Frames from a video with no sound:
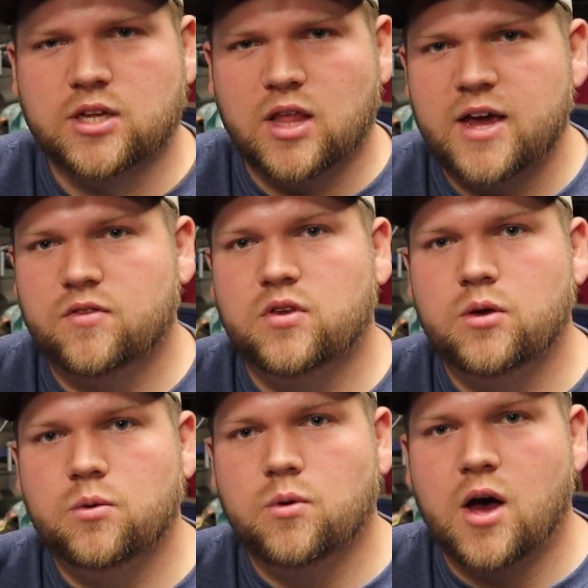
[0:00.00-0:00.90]
I'd like
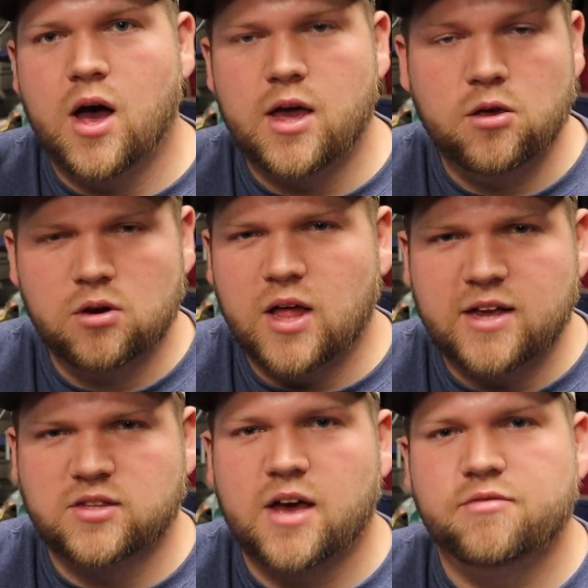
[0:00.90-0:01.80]
to uh,
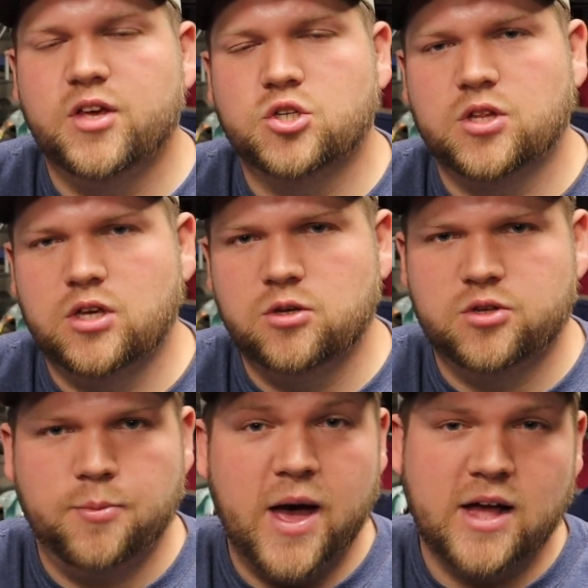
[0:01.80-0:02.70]
utilize that feature that
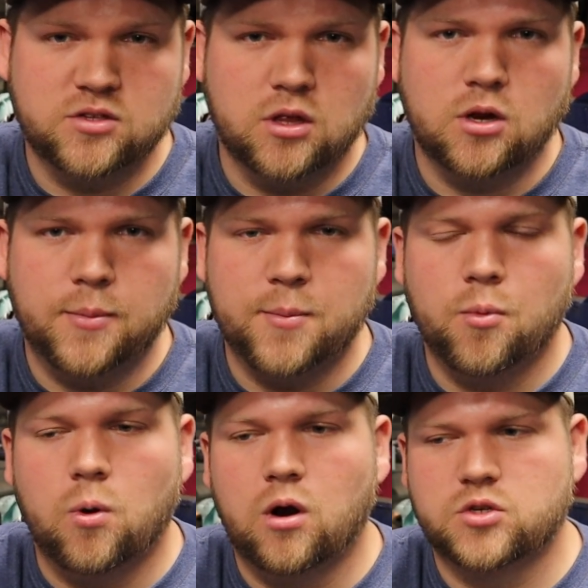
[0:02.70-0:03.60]
YouTube has a little little bit
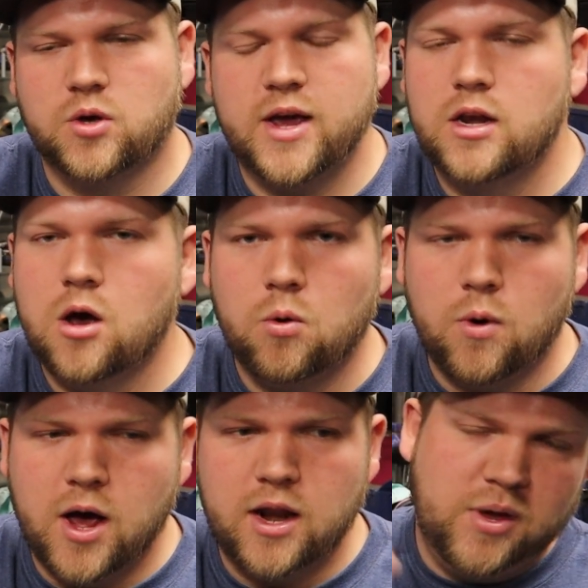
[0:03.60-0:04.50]
more so I know
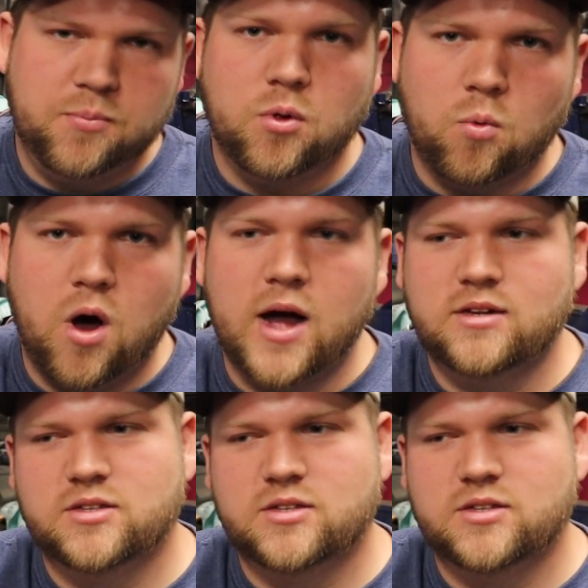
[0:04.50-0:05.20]
what people want.